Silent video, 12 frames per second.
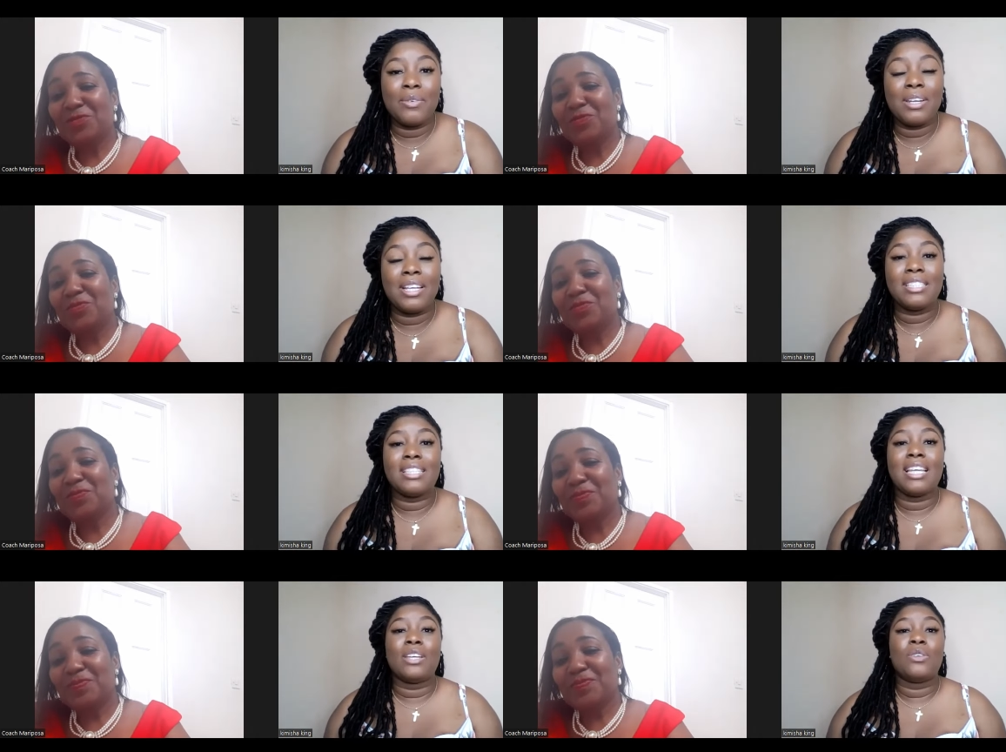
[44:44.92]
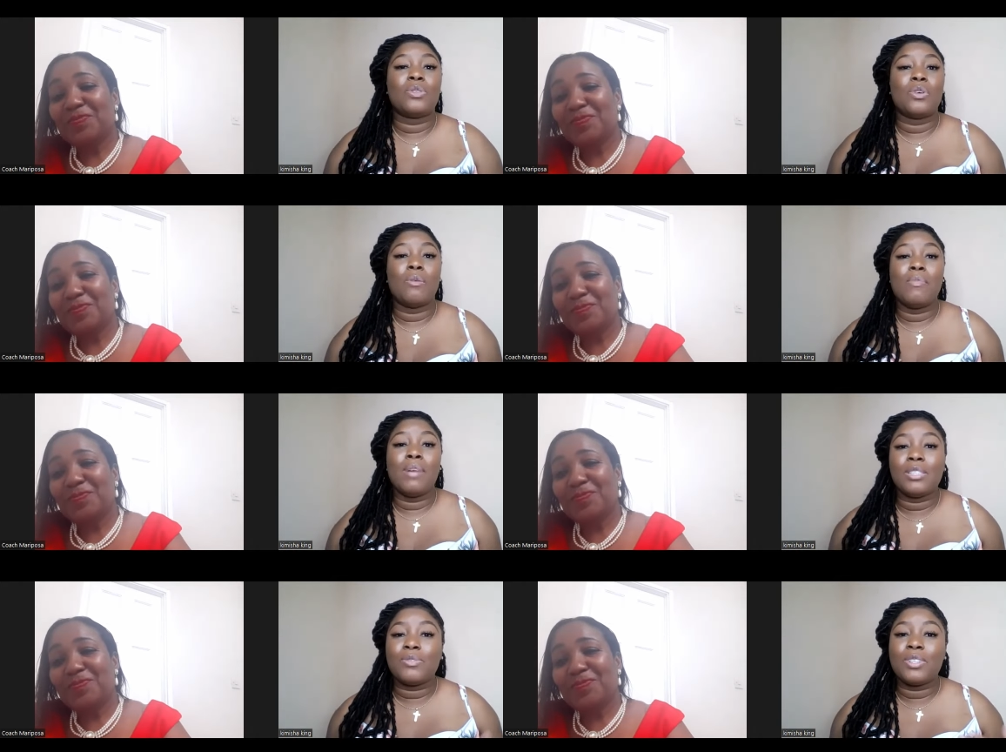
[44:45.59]
Speaker 1: here with us, thank you so
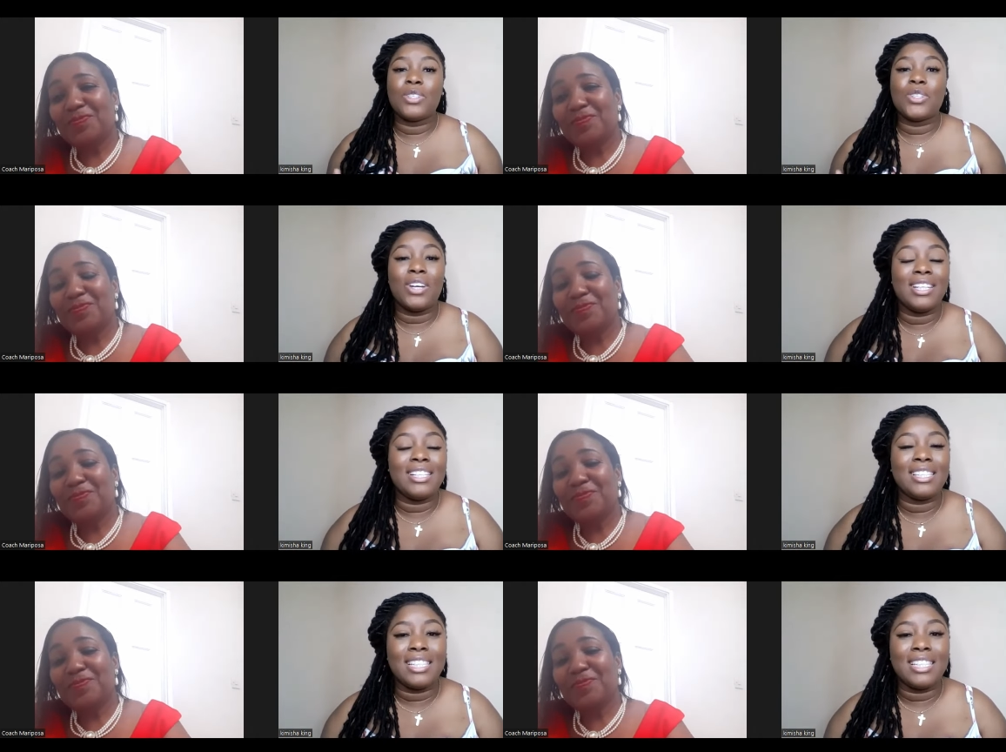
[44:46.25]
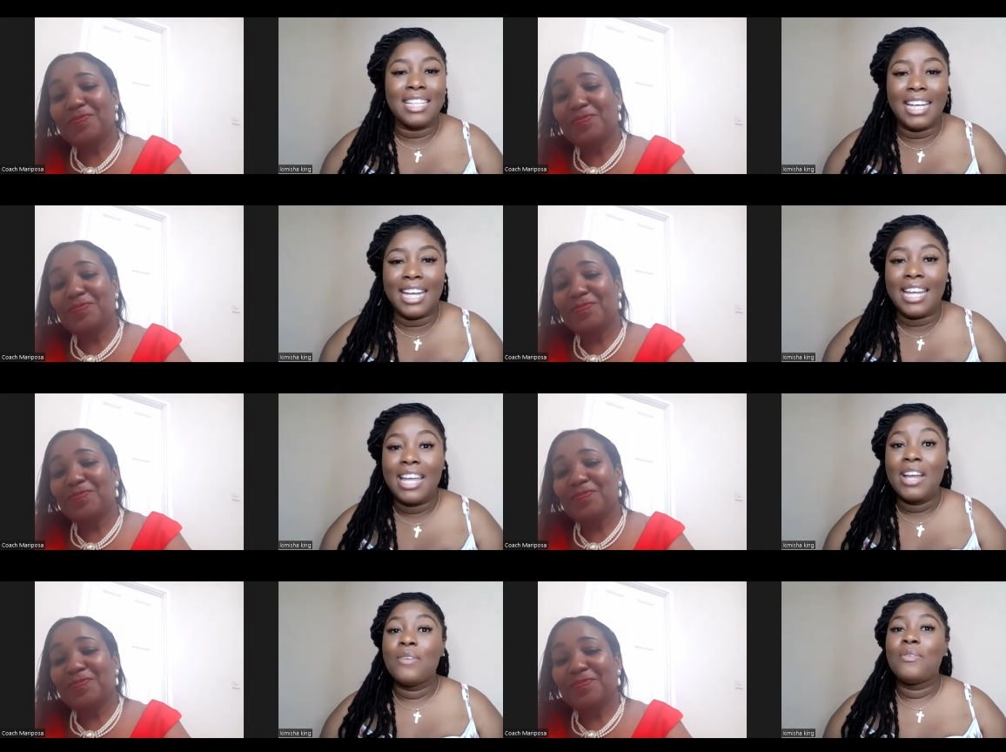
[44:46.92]
much for joining us tonight.